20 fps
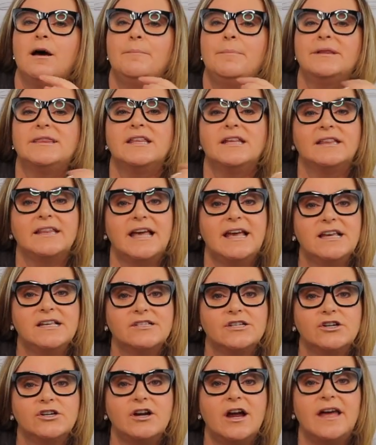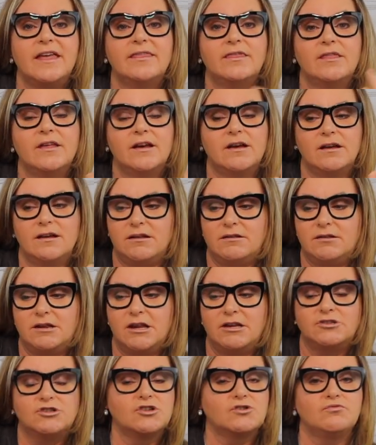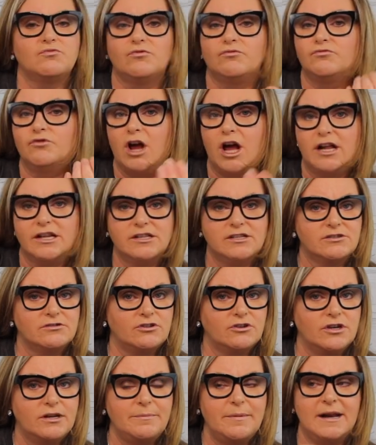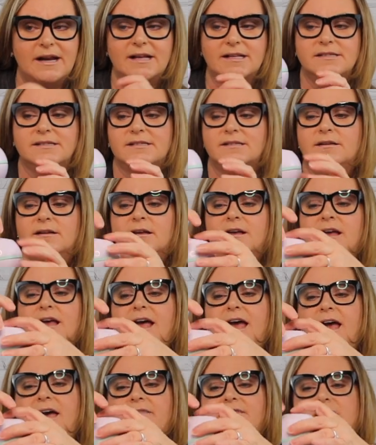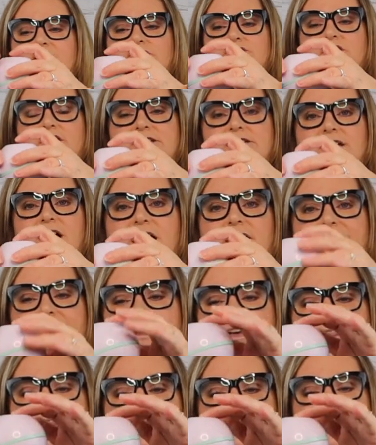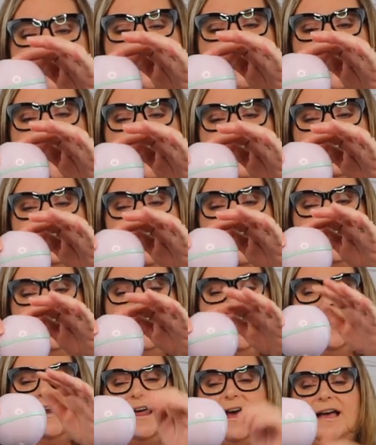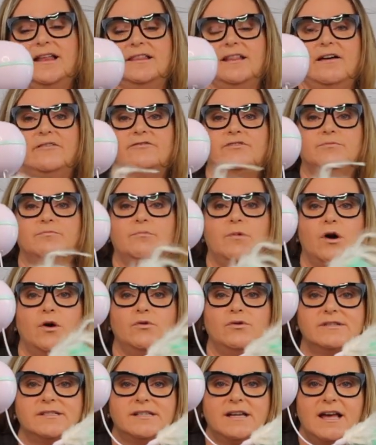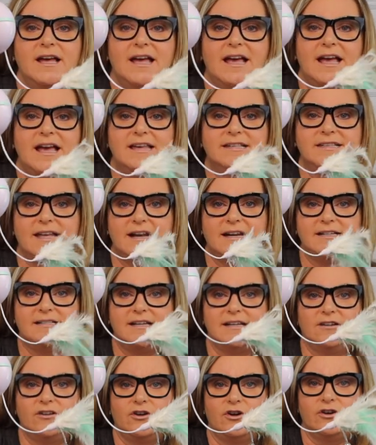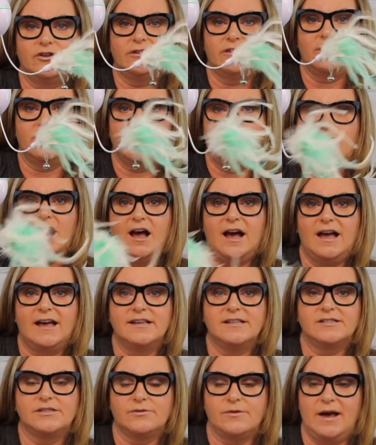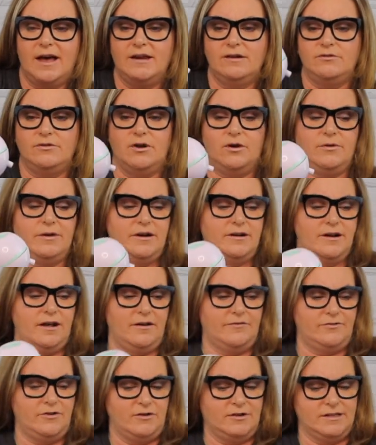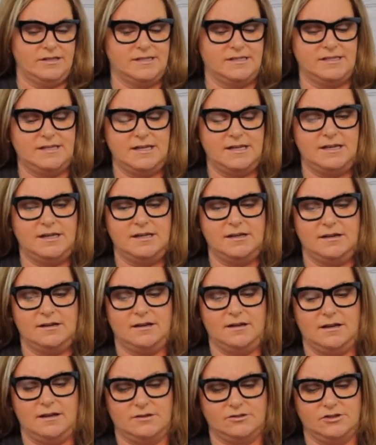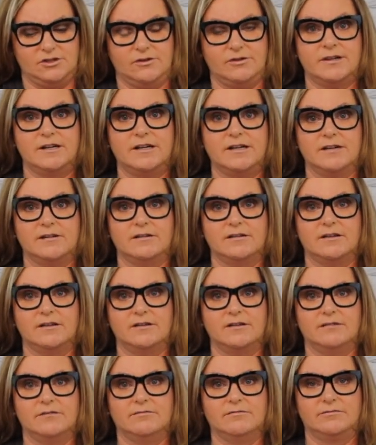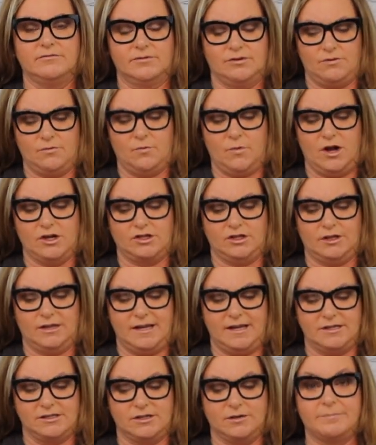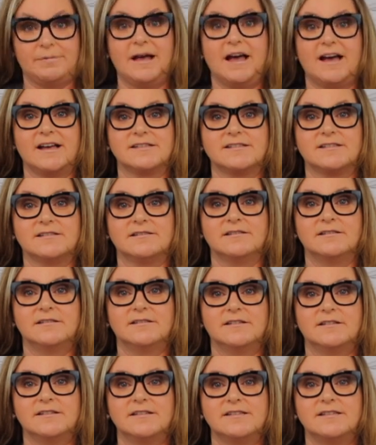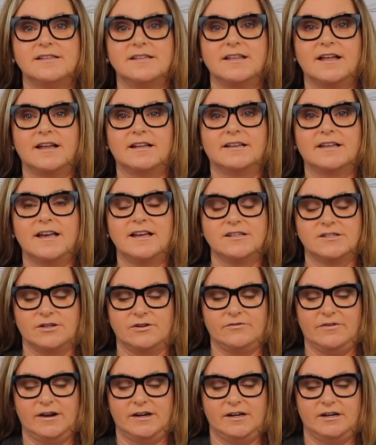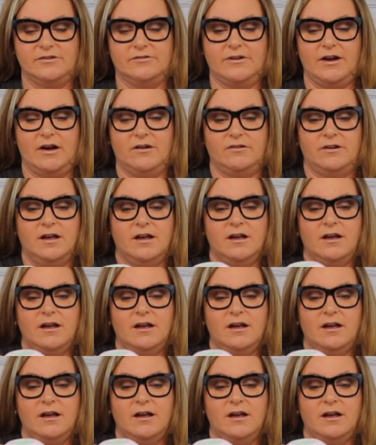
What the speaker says: But the laser and it just runs 30 minutes and then shuts off. And the thing I loved most is that it didn't hurt their eyes. So I don't know here now if you can see. I'll show you here a little. You'll watch a laser pass. See that laser running around.